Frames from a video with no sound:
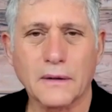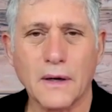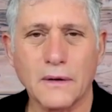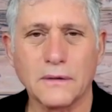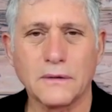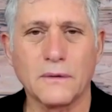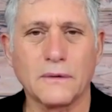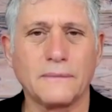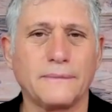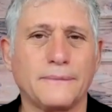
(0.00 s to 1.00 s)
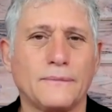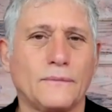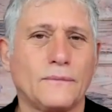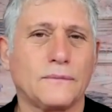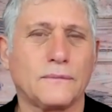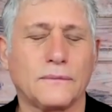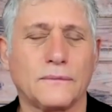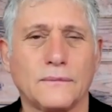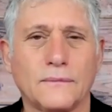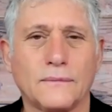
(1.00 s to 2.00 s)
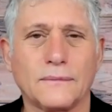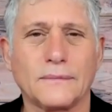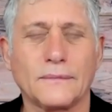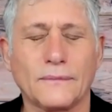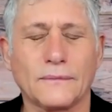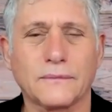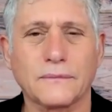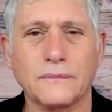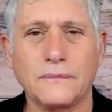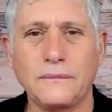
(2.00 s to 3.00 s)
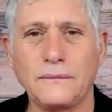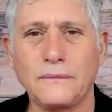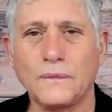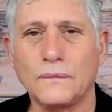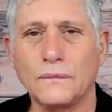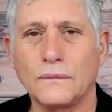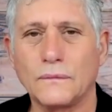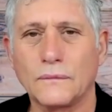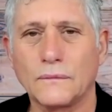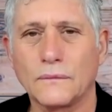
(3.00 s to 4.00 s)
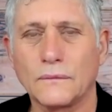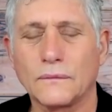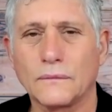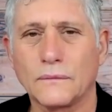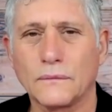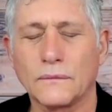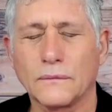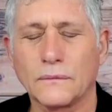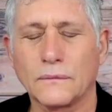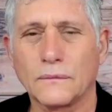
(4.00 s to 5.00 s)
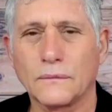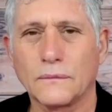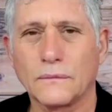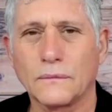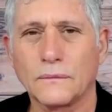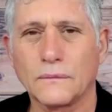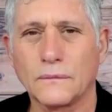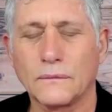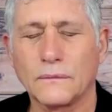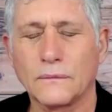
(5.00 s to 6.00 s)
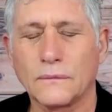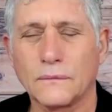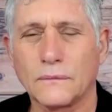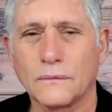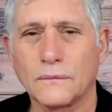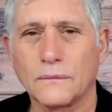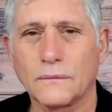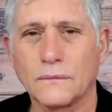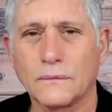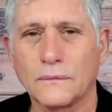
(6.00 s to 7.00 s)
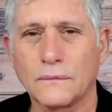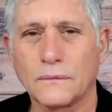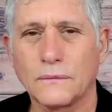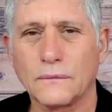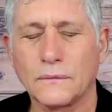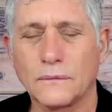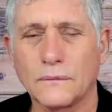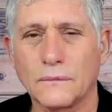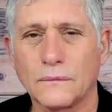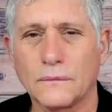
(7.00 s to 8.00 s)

No words are spoken by the person on screen.